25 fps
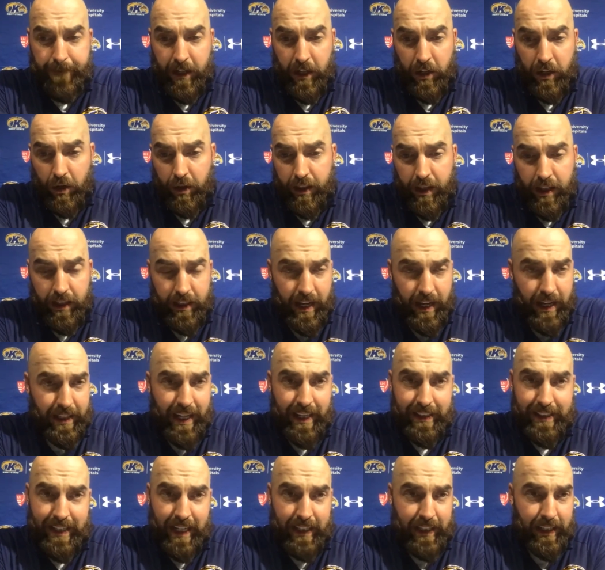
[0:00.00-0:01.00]
you know,
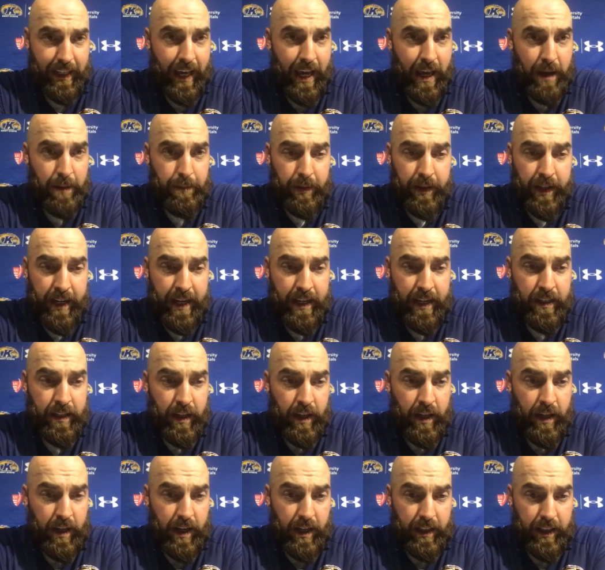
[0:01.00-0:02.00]
they take the game plan
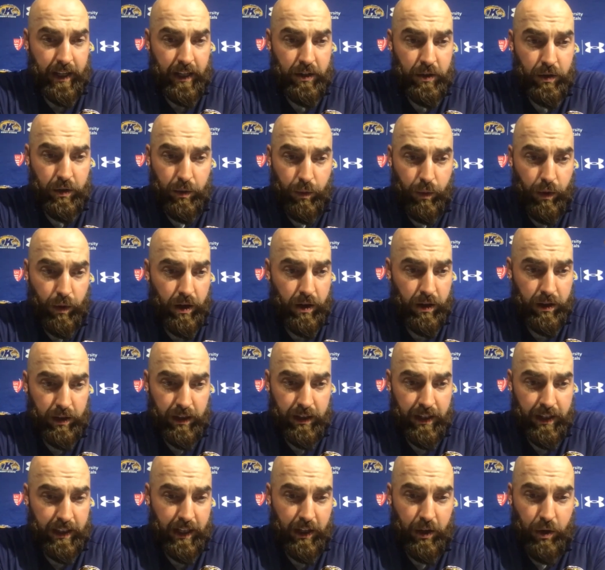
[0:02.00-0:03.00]
and they do the work,
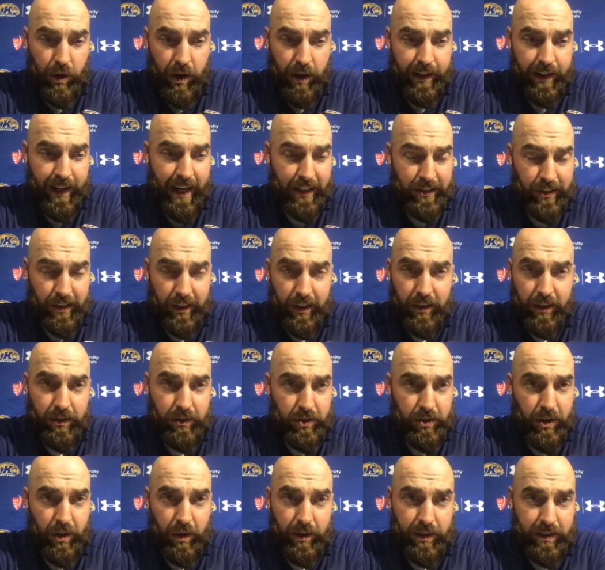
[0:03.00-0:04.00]
and then they go out and execute.
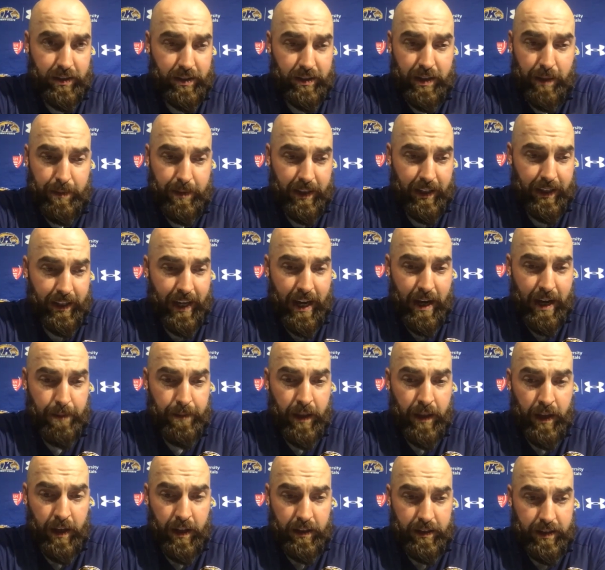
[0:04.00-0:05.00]
So it's the tip of the cap
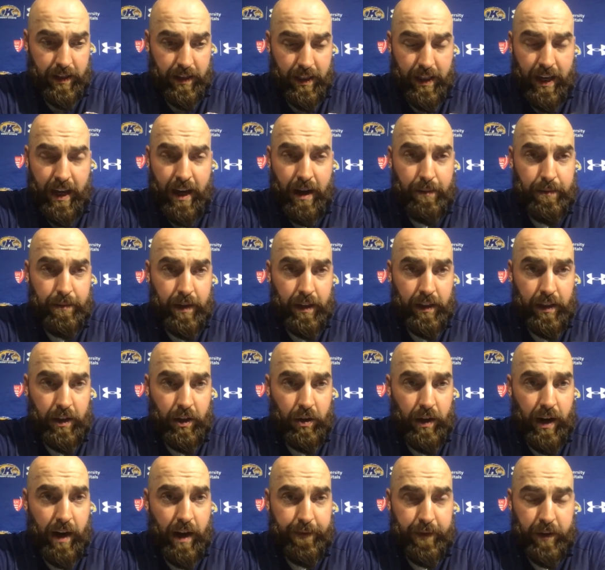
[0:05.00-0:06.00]
to them and
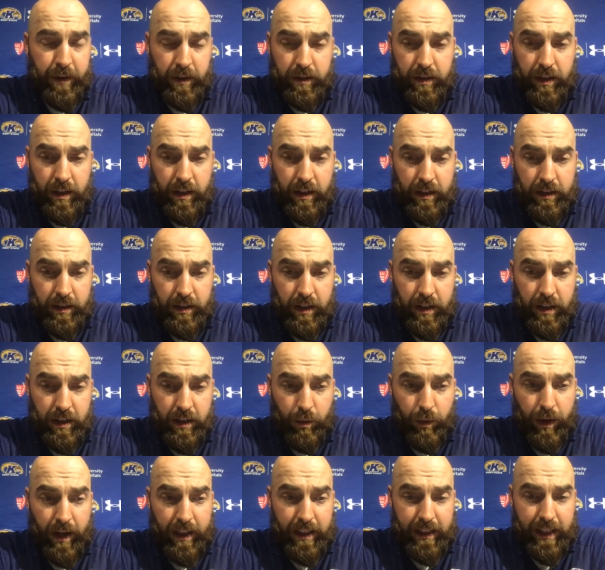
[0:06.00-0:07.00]
their efforts and the
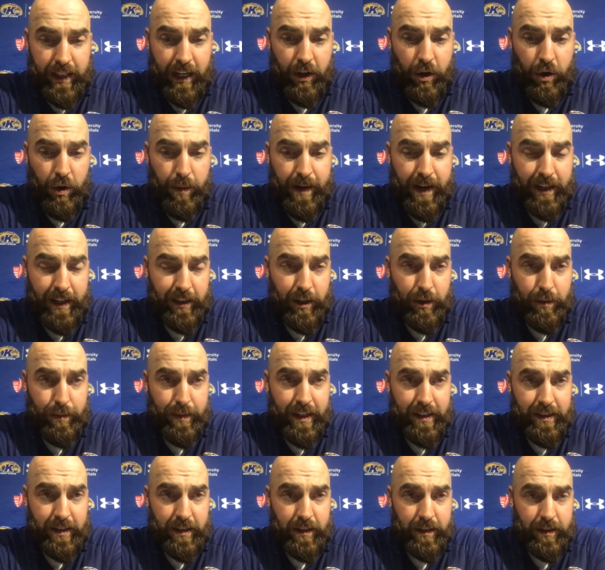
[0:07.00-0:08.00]
way that they go about their
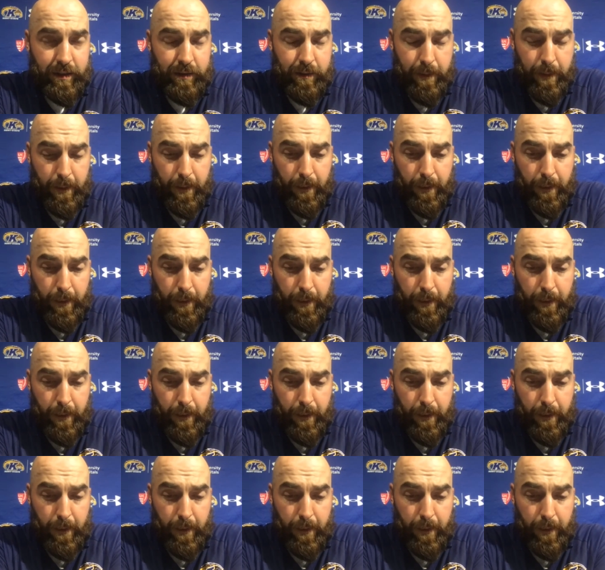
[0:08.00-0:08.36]
business.